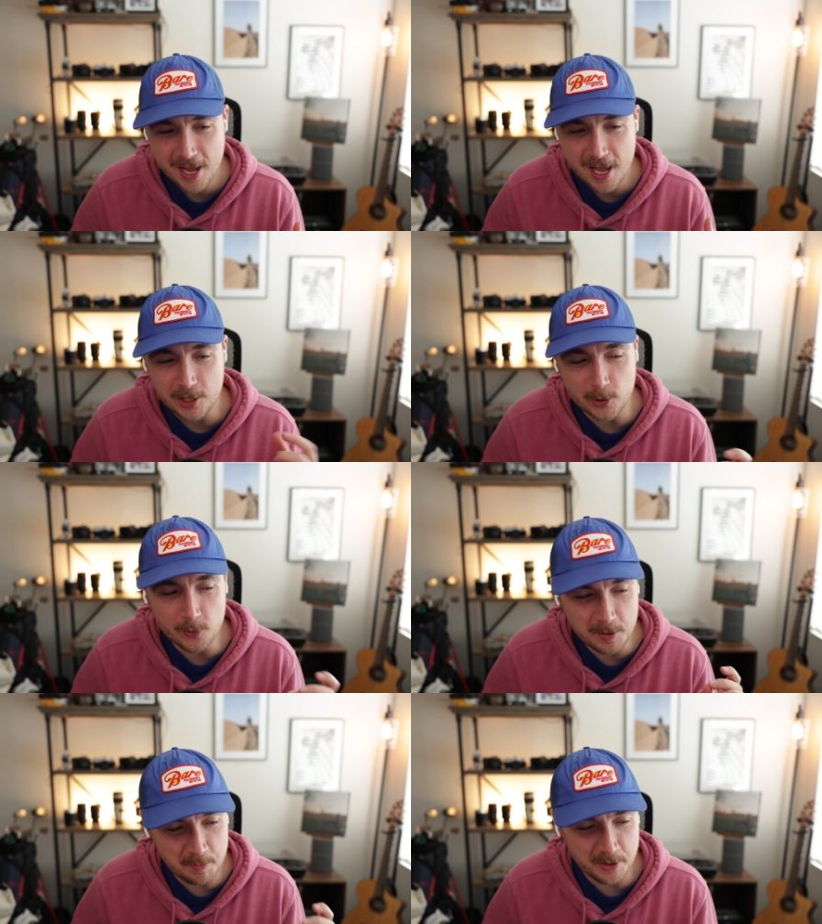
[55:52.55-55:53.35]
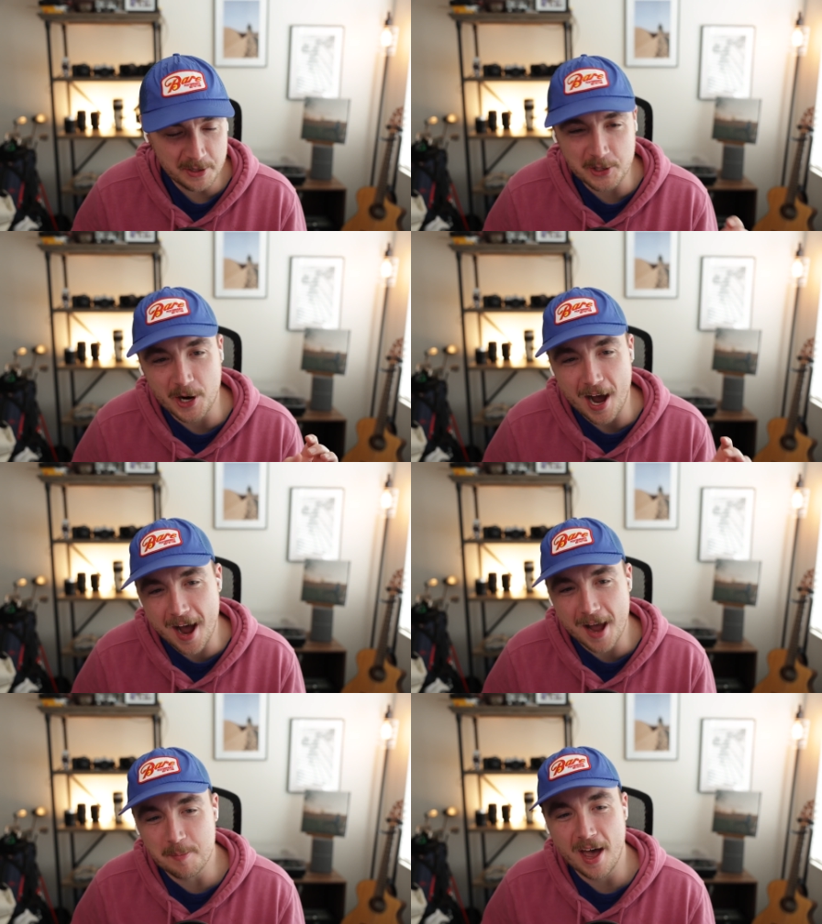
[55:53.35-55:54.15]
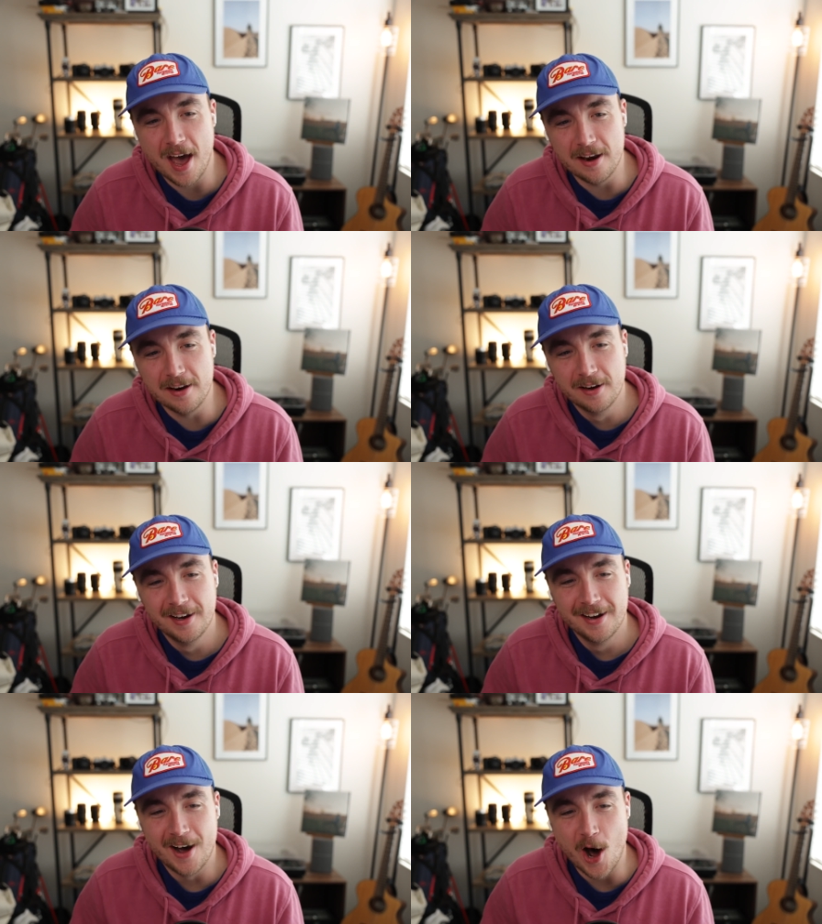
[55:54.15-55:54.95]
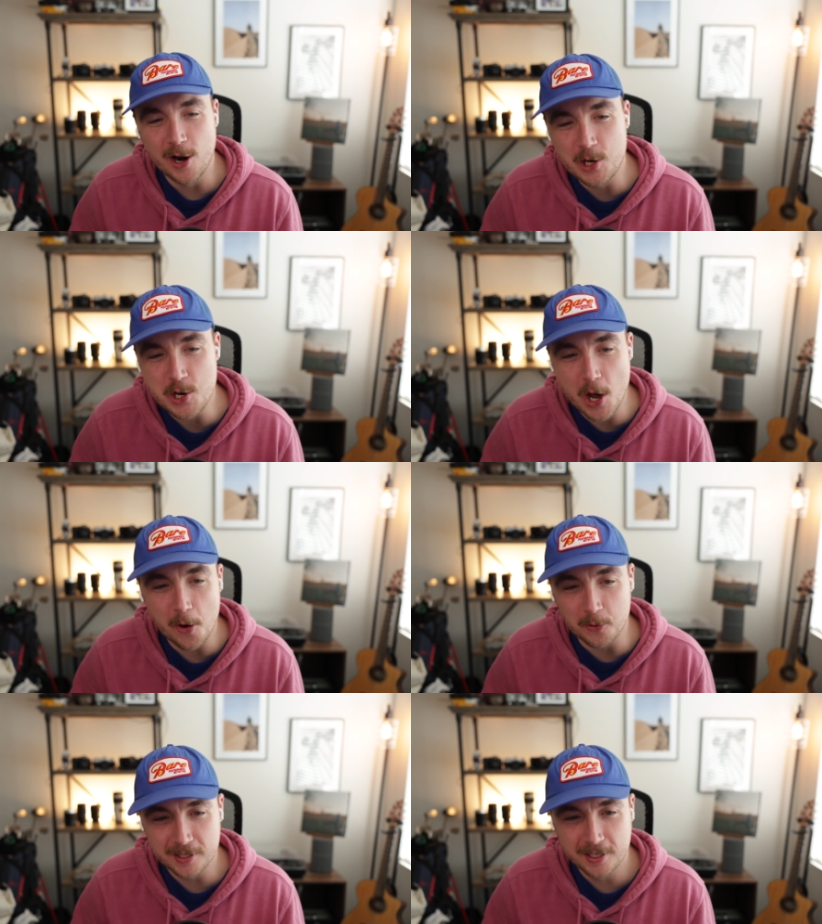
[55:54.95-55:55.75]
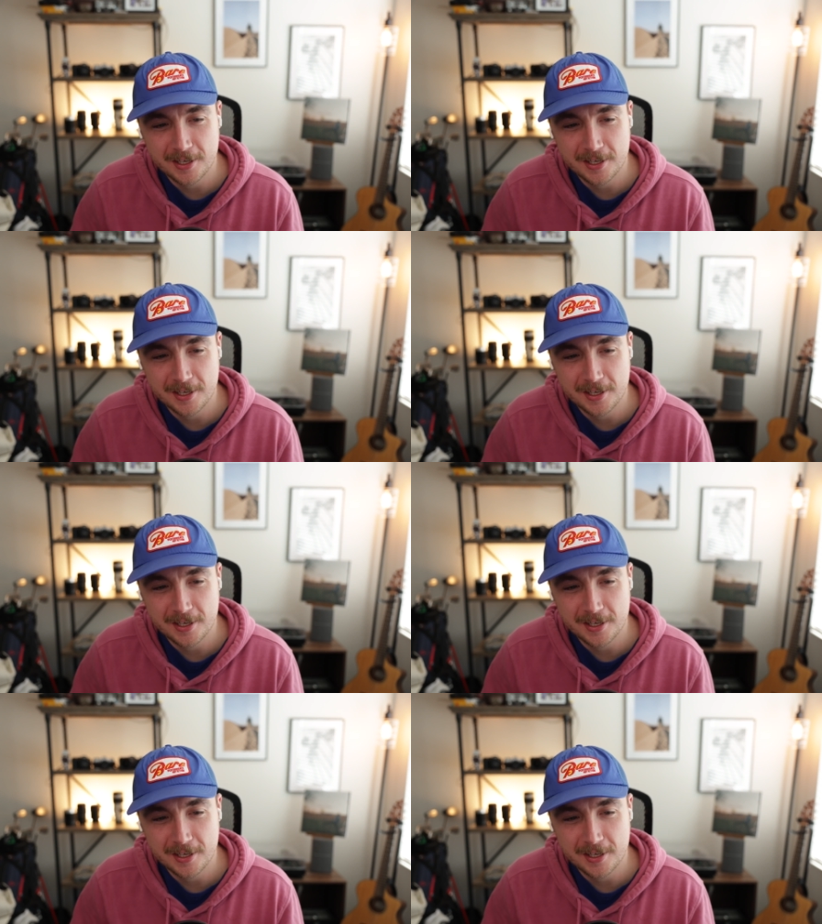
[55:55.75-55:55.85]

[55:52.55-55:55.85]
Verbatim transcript: You would put your iPad on a note